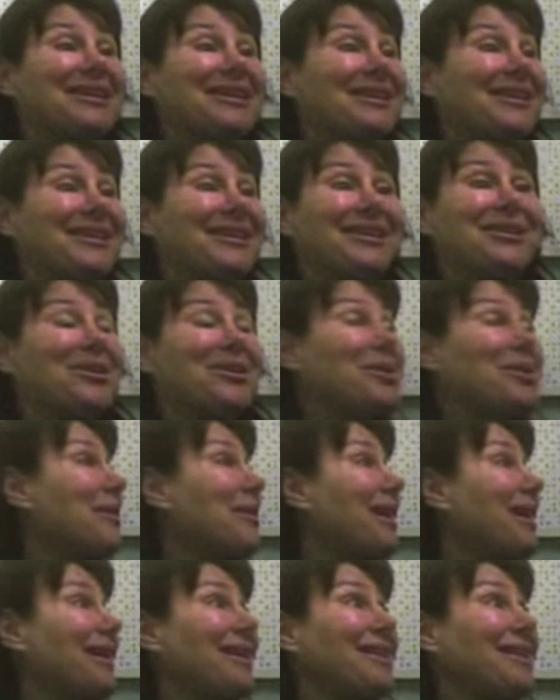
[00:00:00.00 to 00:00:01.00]
you know,
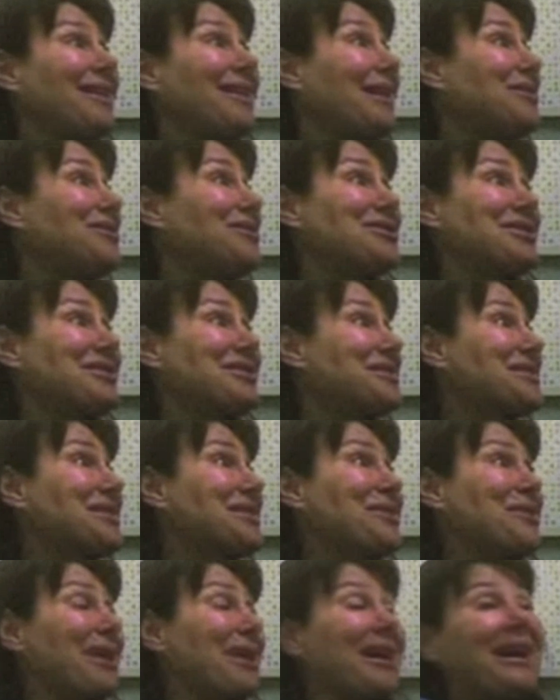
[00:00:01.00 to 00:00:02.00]
that just doesn't
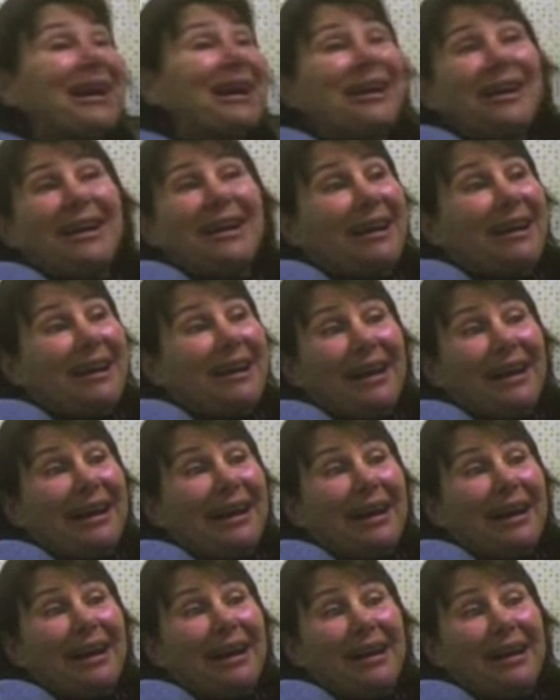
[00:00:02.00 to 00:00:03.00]
sound,
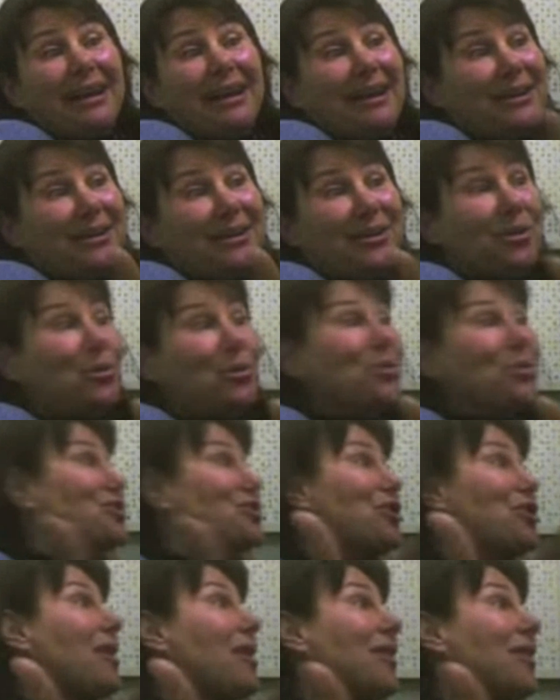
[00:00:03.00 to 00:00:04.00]
you know, was
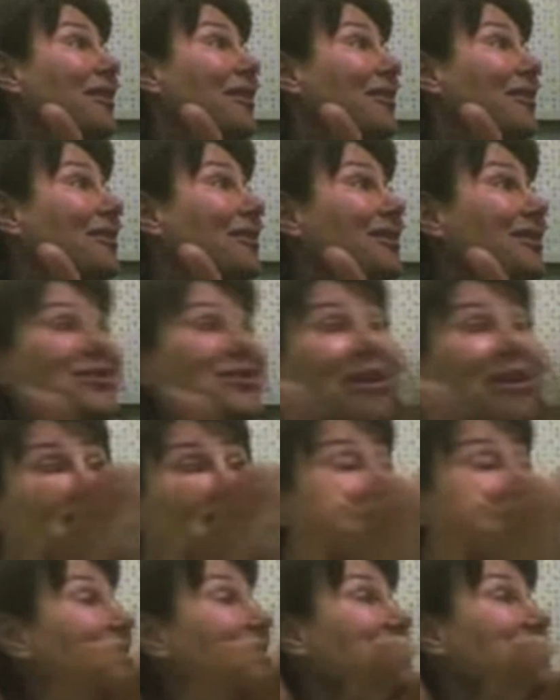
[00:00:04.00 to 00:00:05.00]
John there? Did John
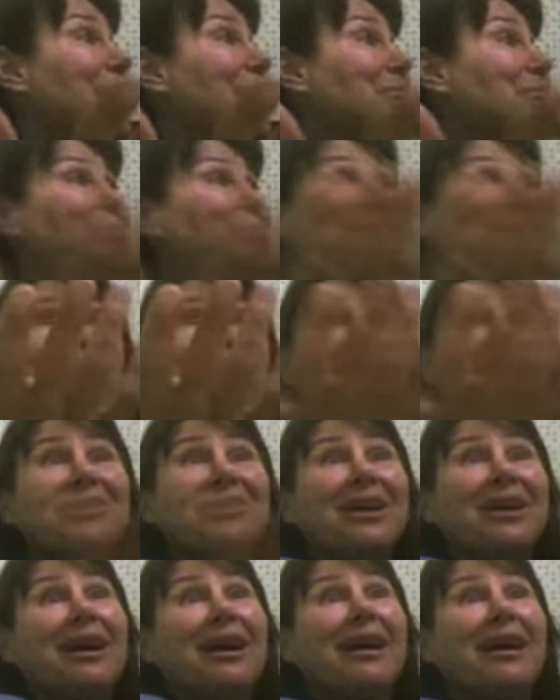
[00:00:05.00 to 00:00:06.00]
say this happened because,
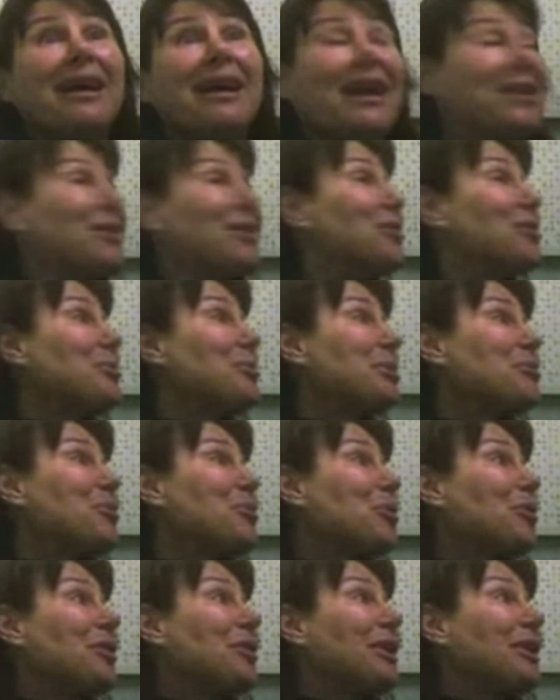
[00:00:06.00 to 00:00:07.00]
and other
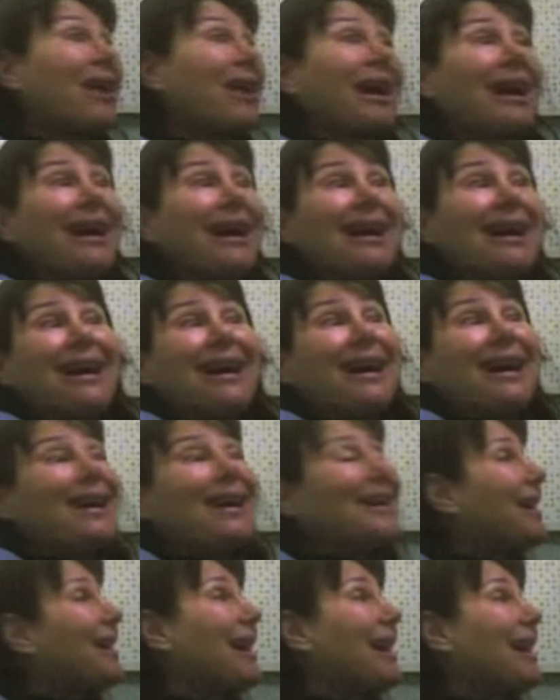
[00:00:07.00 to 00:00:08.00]
people were there?
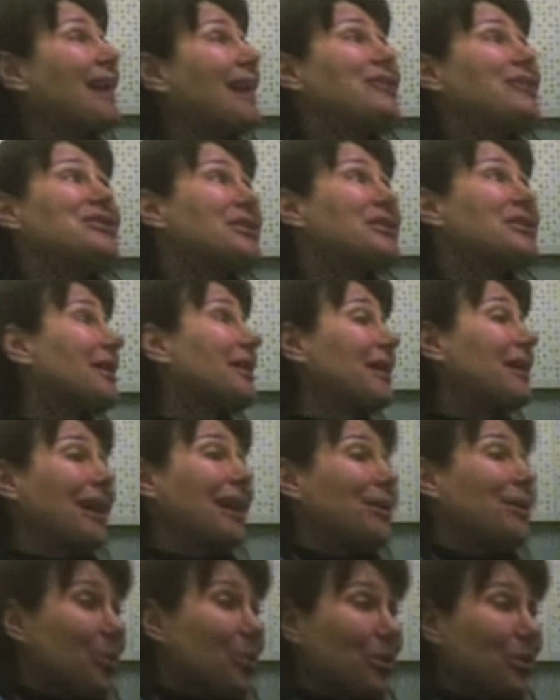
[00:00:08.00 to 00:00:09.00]
I
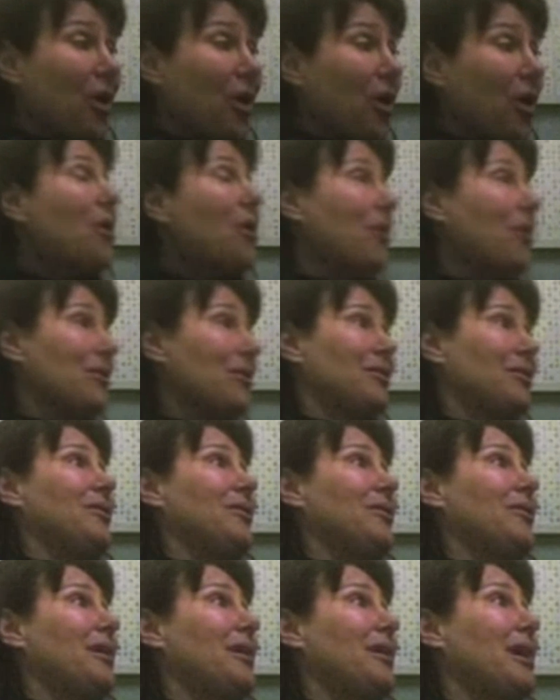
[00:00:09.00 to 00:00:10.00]
don't recall.
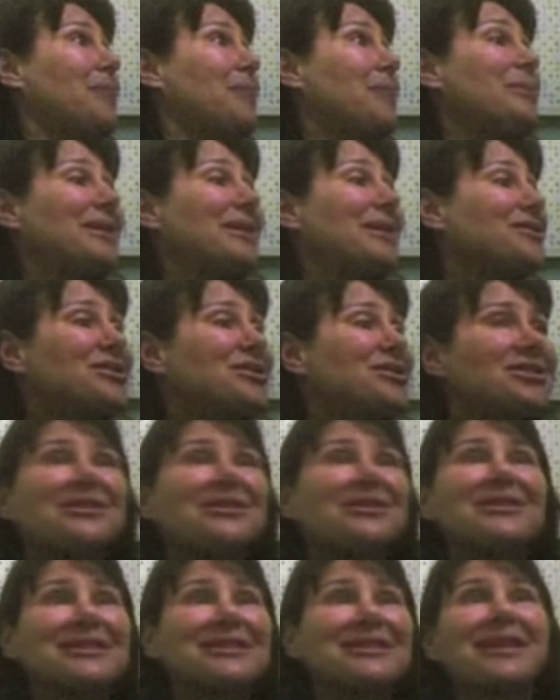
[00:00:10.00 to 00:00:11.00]
I mean, it just
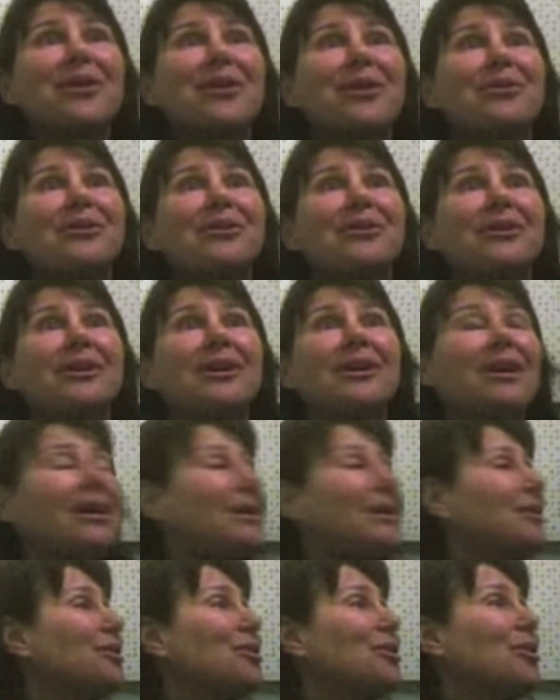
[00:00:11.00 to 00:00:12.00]
doesn't sound,
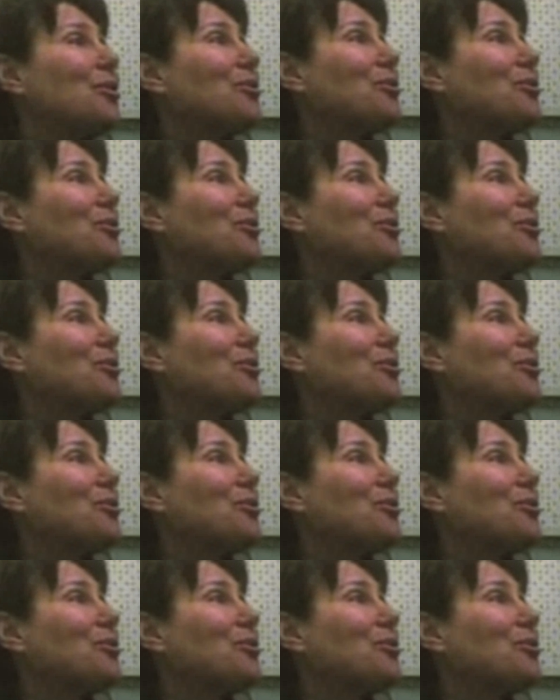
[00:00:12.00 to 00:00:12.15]
you know,